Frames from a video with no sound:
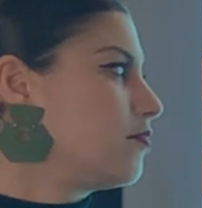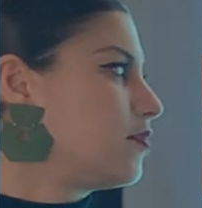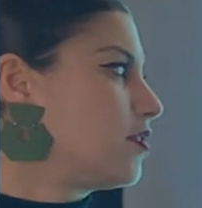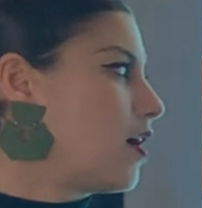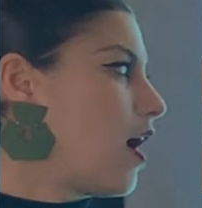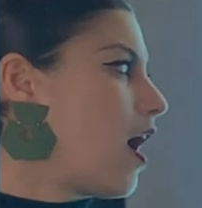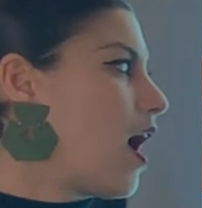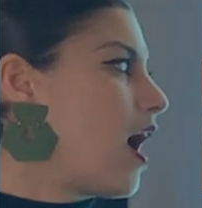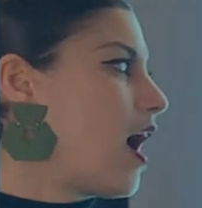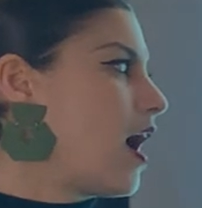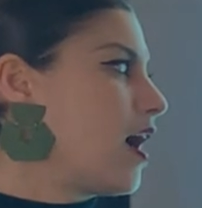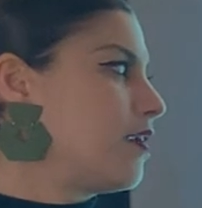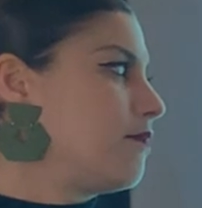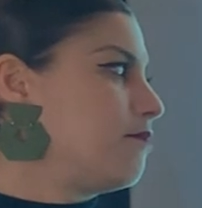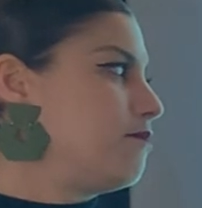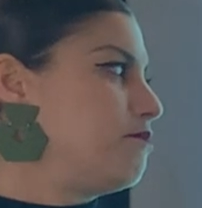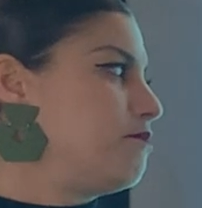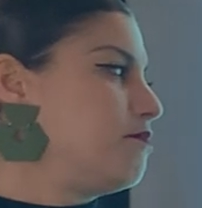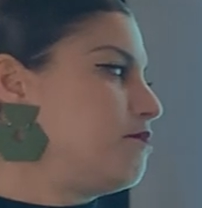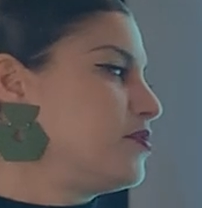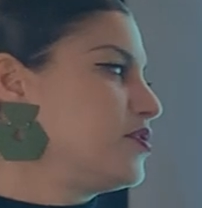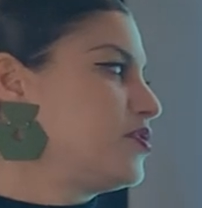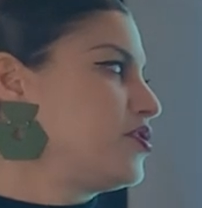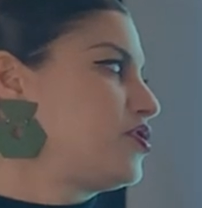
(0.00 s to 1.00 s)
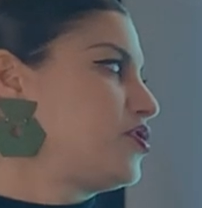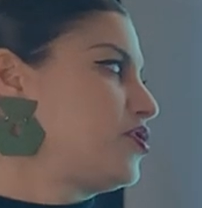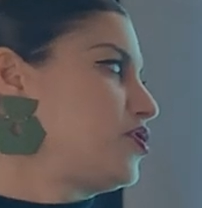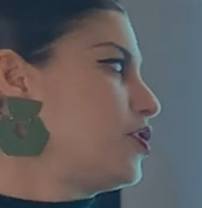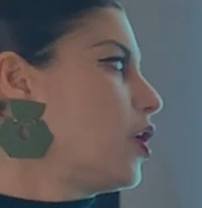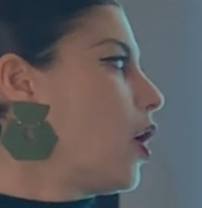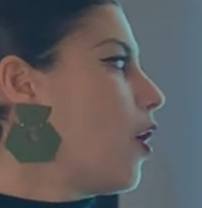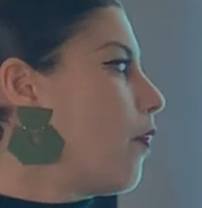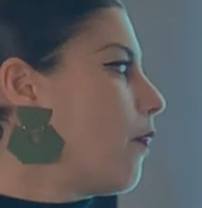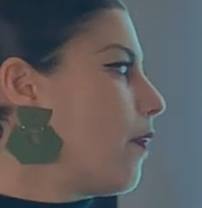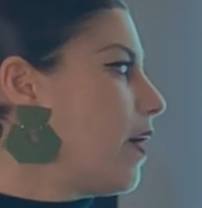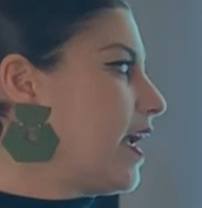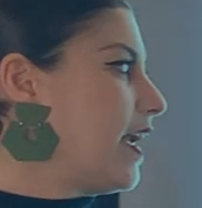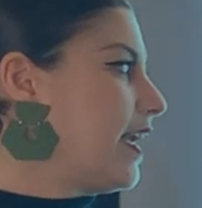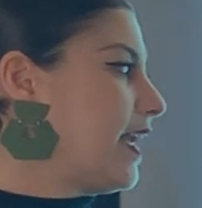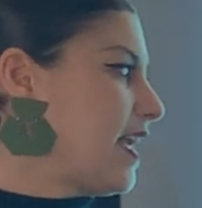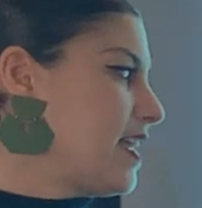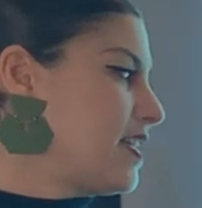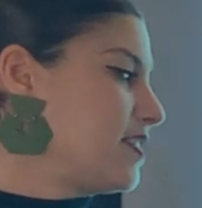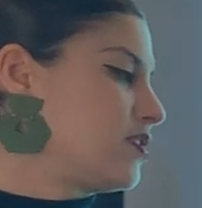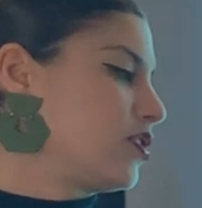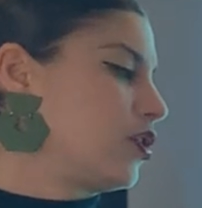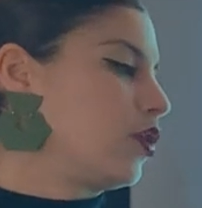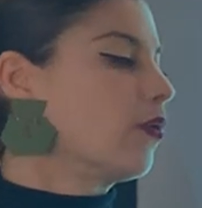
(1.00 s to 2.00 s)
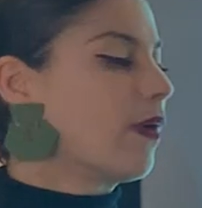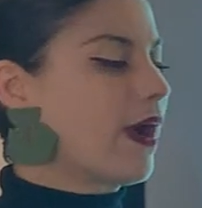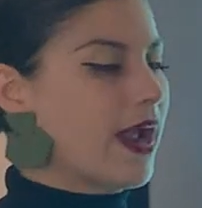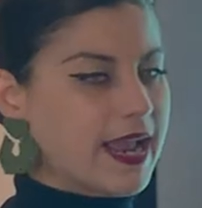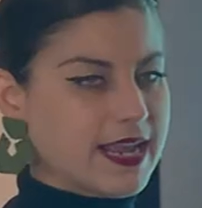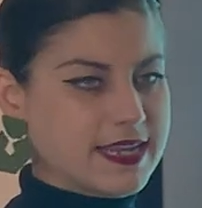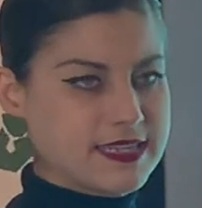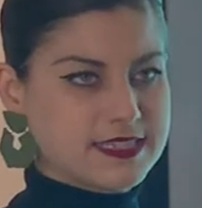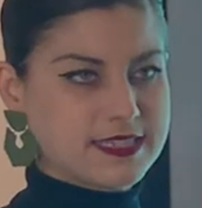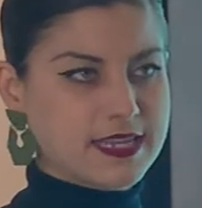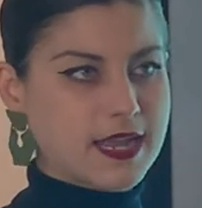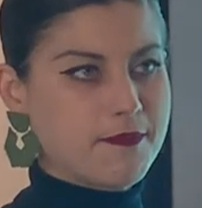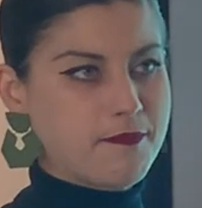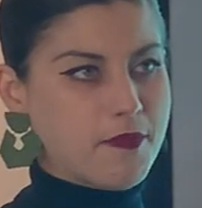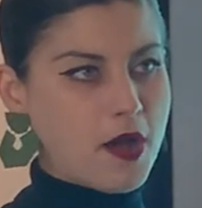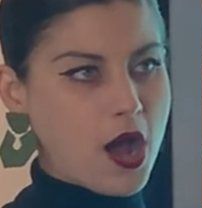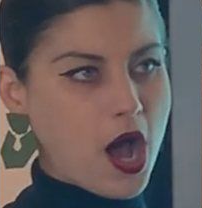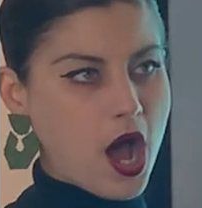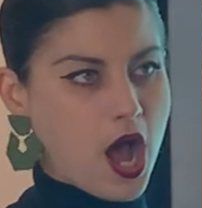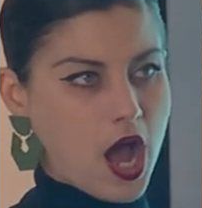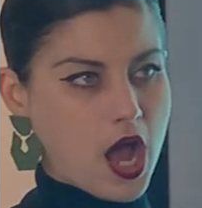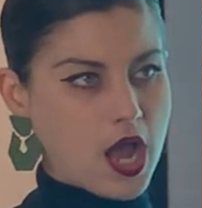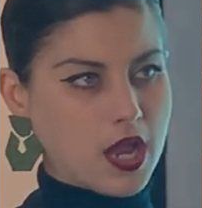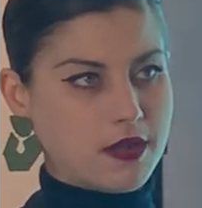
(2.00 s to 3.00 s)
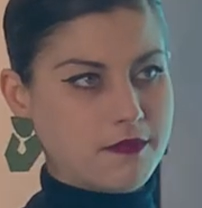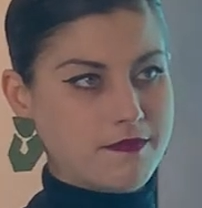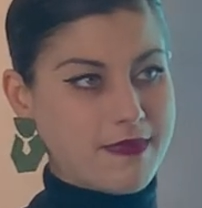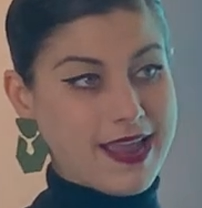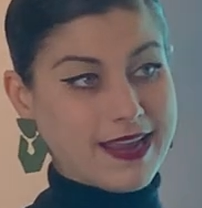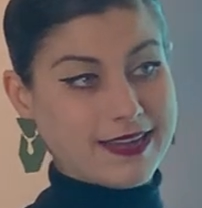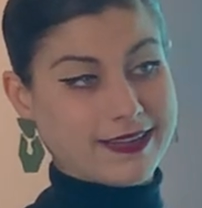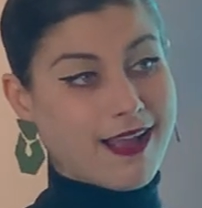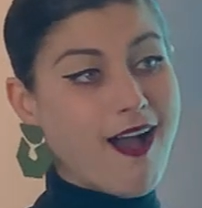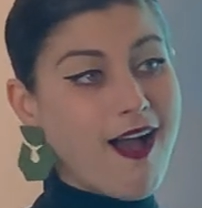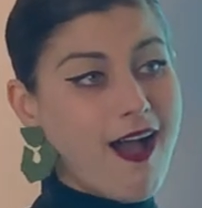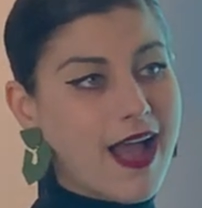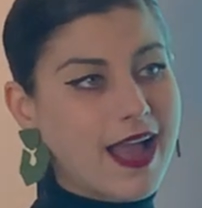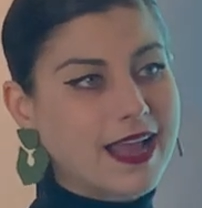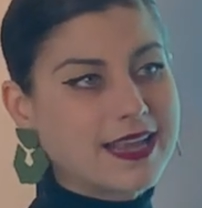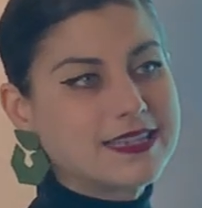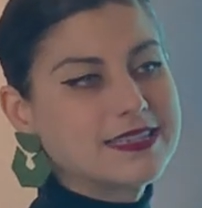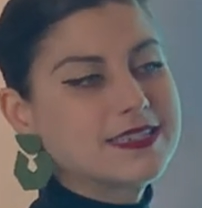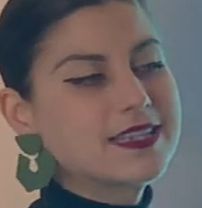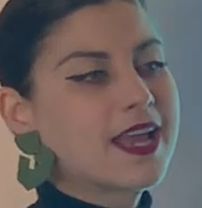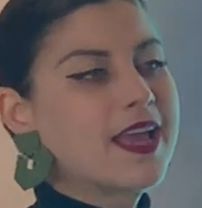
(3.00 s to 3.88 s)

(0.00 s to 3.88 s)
God bestowing his grace upon mankind.